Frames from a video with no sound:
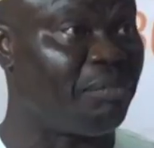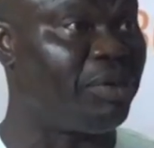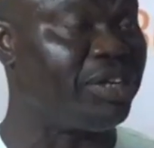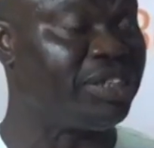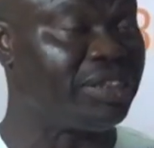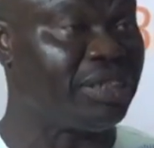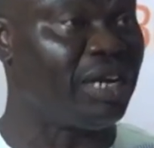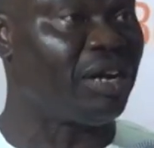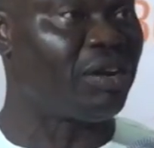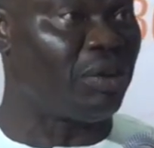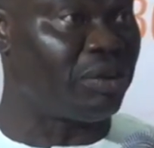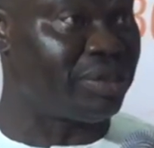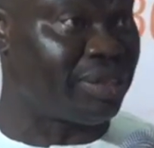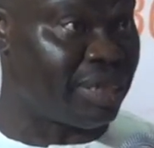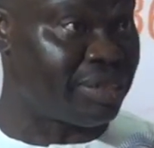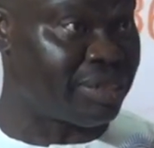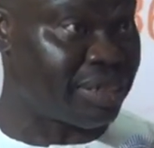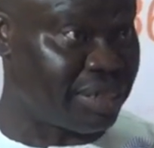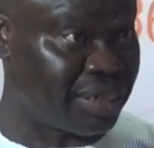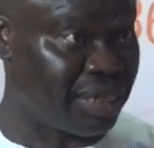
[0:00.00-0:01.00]
but it's now called
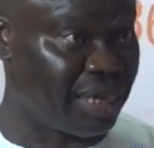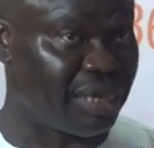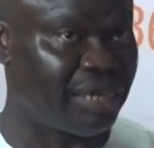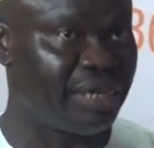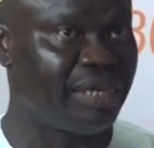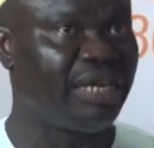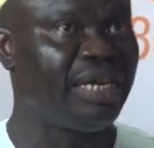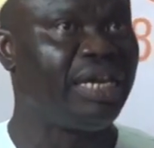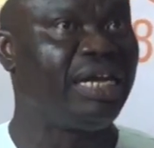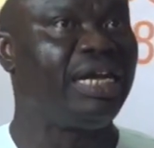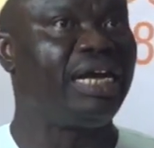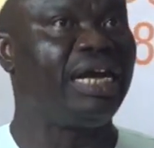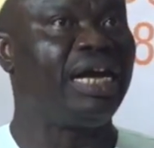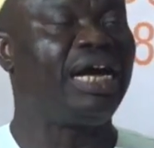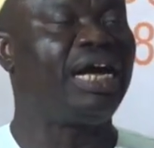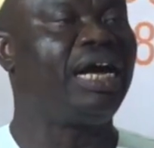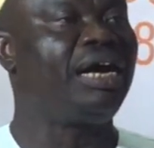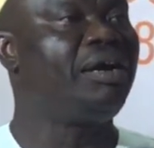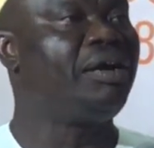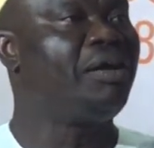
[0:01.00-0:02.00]
Tanzania.
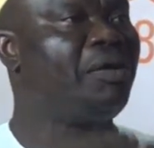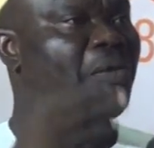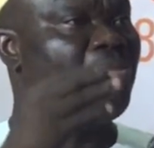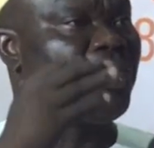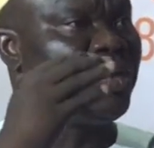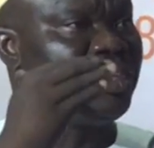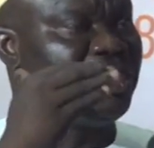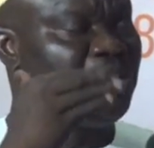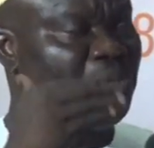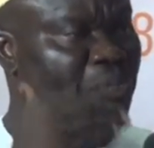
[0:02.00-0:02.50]
The